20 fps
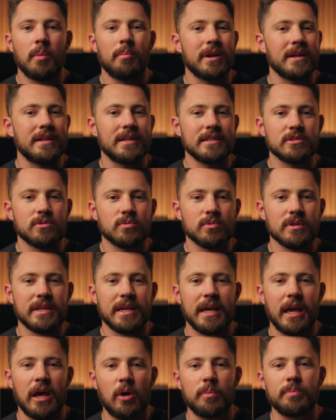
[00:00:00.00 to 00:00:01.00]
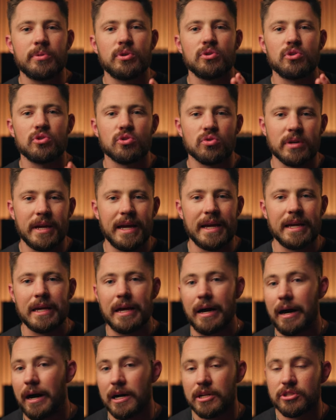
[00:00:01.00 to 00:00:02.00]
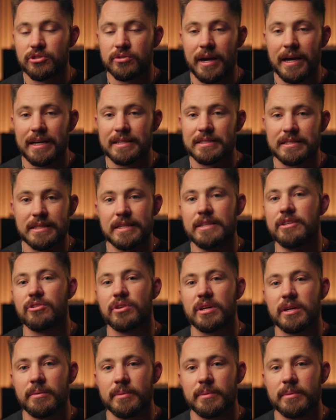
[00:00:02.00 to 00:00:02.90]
but it doesn't really help you create contrast in your